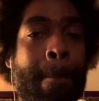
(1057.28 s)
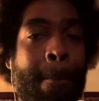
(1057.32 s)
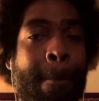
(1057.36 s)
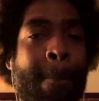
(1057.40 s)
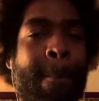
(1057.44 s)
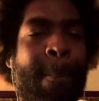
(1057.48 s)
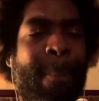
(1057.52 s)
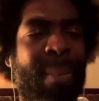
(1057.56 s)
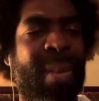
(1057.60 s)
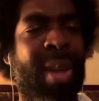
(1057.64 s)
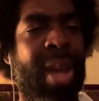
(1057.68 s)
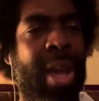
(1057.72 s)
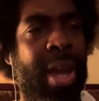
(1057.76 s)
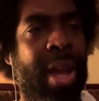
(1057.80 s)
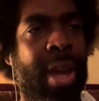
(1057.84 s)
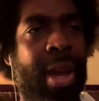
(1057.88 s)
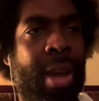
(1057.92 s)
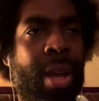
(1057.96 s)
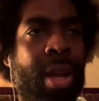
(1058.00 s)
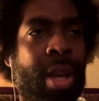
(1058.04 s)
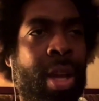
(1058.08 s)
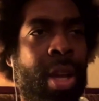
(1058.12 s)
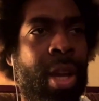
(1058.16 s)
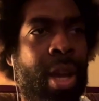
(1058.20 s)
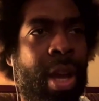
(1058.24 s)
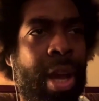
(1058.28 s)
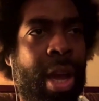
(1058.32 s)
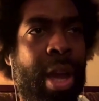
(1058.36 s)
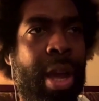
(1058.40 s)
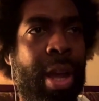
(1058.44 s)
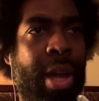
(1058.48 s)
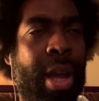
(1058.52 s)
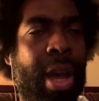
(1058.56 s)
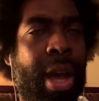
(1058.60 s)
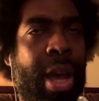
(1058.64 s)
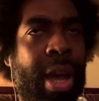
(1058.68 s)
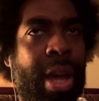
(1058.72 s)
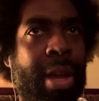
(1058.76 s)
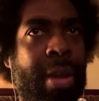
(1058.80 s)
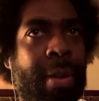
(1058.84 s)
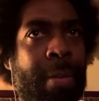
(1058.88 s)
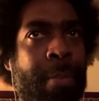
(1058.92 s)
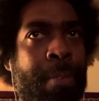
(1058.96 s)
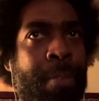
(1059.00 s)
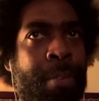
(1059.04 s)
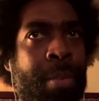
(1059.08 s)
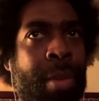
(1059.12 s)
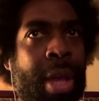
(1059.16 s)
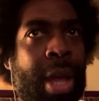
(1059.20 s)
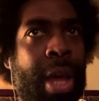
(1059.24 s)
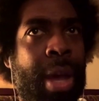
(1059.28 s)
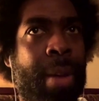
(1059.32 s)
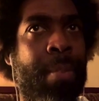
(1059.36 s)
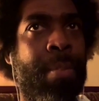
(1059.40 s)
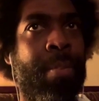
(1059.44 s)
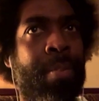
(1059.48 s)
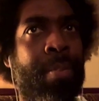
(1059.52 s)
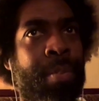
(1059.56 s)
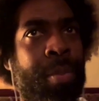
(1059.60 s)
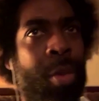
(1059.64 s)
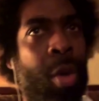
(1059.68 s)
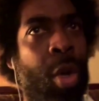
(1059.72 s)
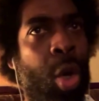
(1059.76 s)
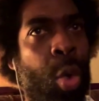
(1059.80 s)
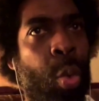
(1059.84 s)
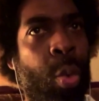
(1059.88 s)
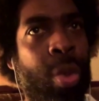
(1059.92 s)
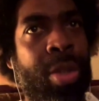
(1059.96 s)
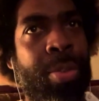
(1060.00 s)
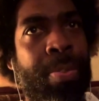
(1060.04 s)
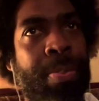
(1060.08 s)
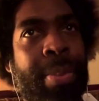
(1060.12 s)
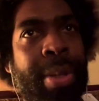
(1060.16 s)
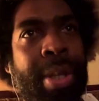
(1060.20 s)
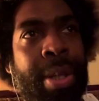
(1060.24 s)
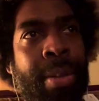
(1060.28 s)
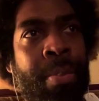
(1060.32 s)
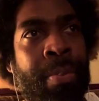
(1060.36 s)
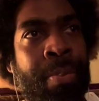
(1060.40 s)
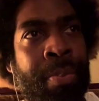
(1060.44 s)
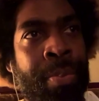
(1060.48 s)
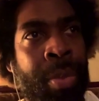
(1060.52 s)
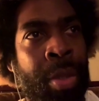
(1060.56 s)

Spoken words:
Yeah, I'm always been